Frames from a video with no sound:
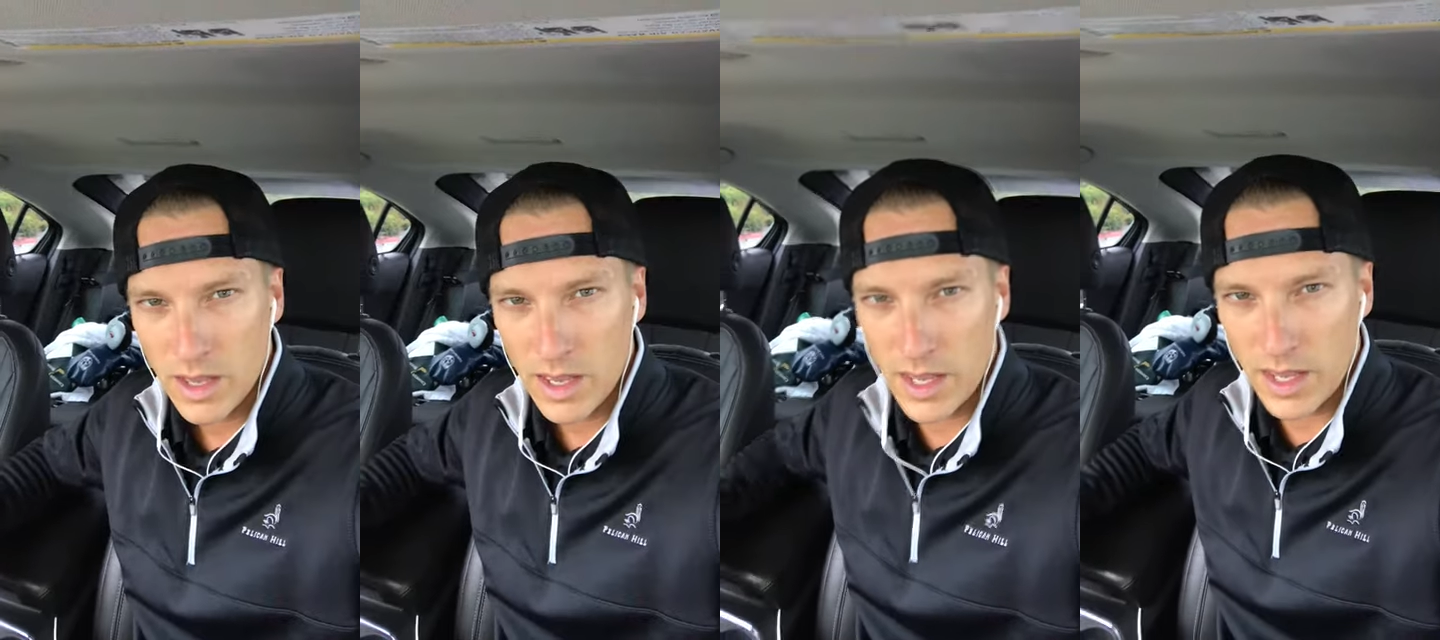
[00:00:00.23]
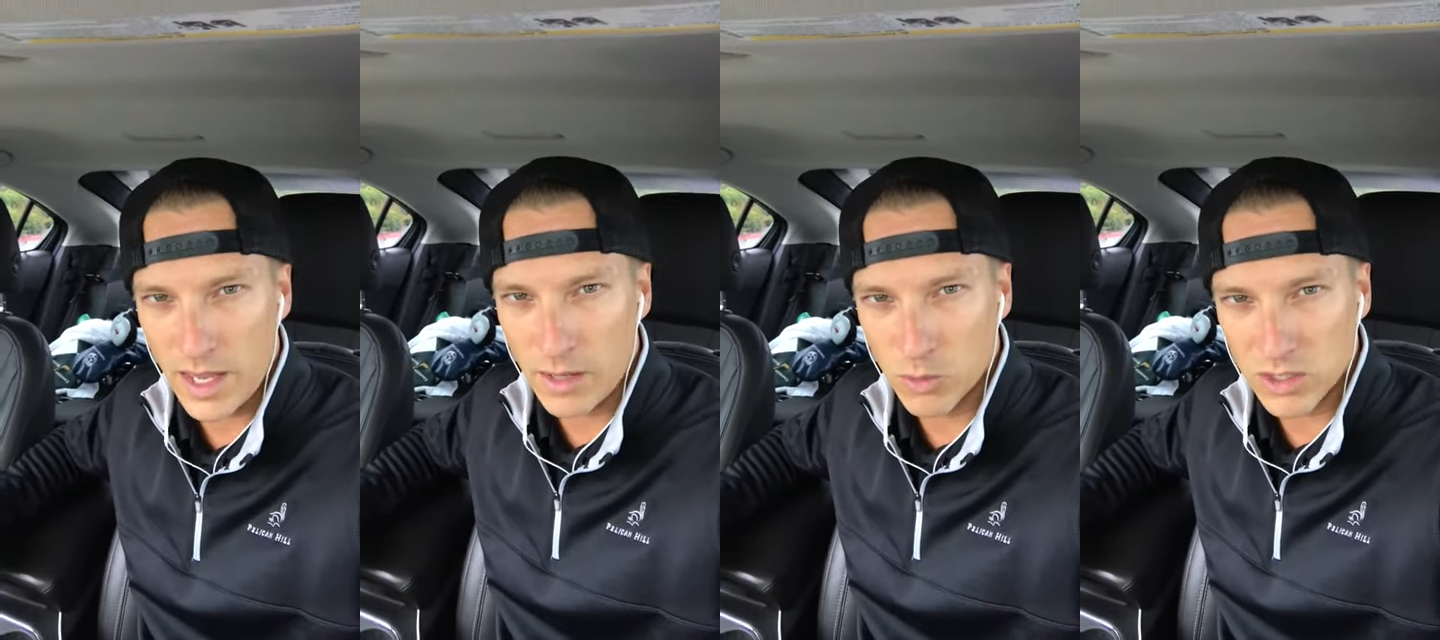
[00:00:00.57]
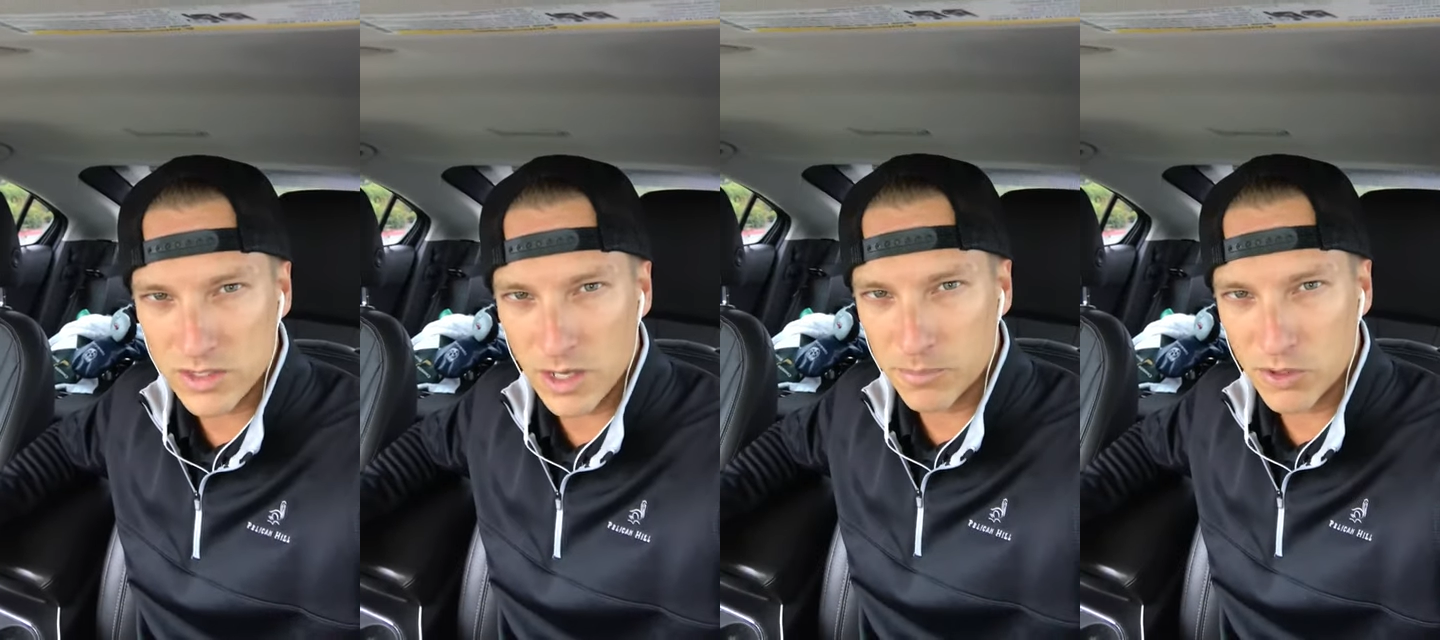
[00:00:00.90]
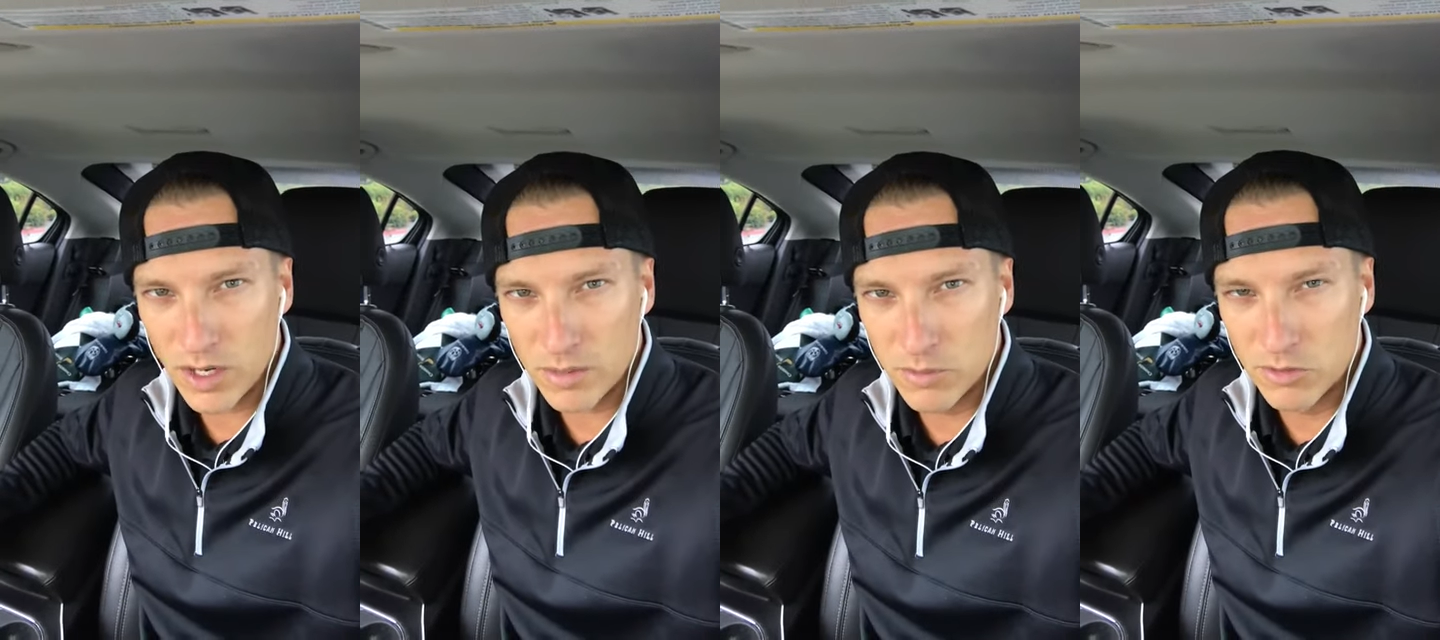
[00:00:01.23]
Hey, hey, what's up,
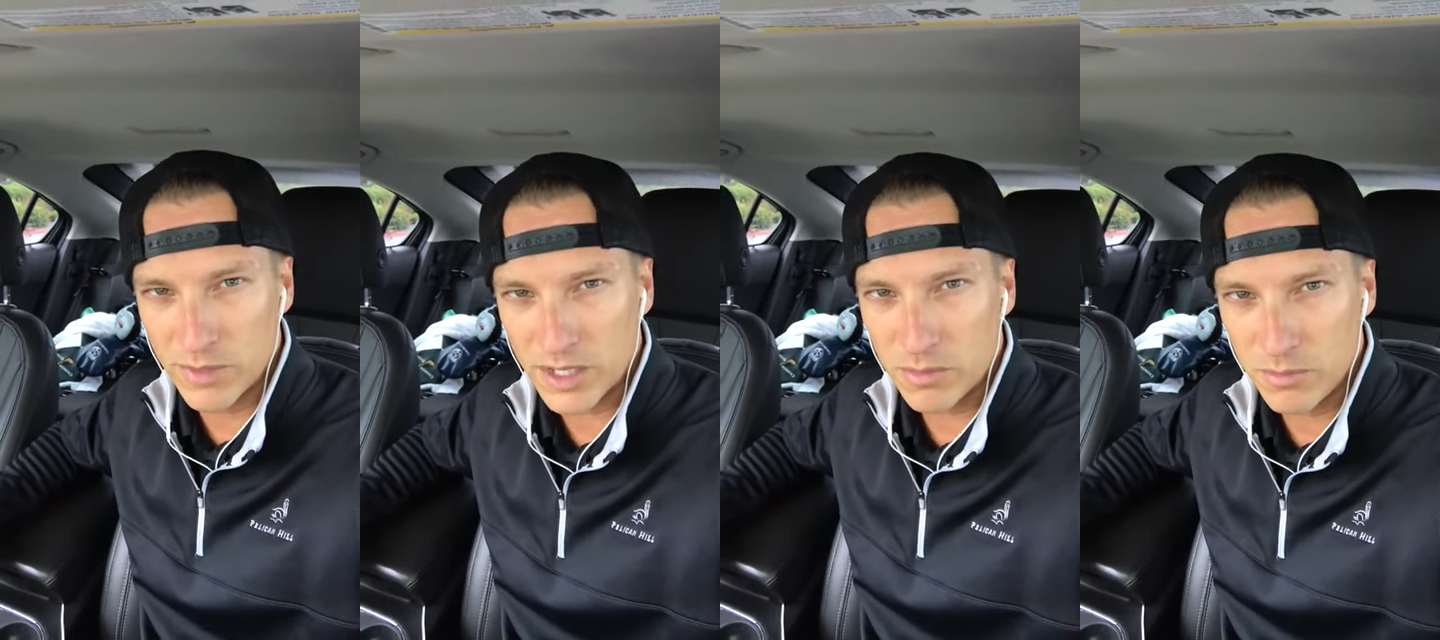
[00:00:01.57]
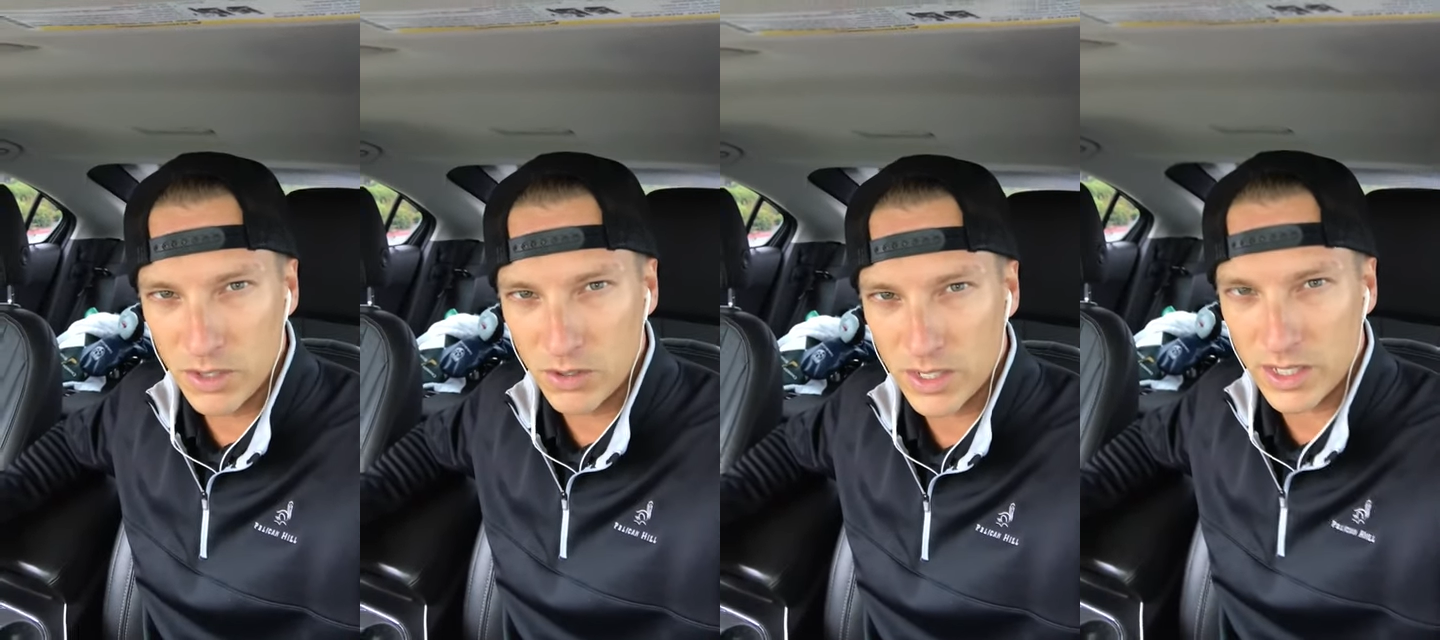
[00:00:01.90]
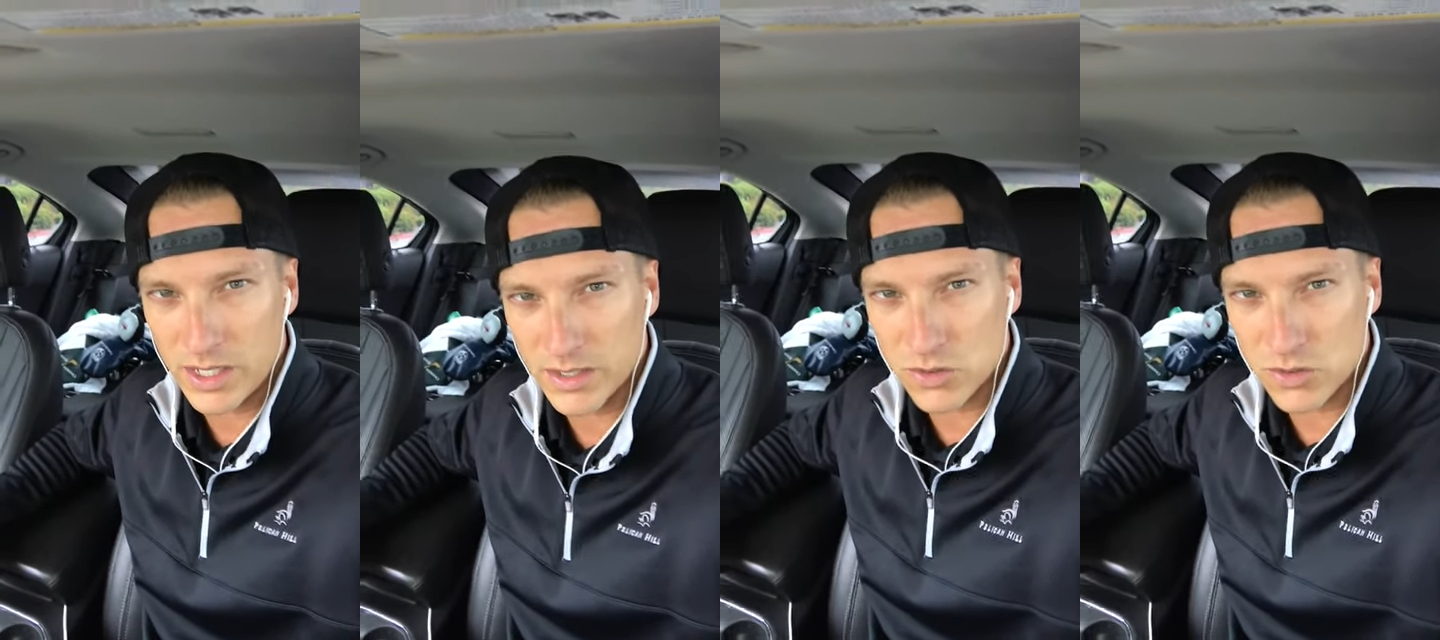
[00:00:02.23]
credit movement community?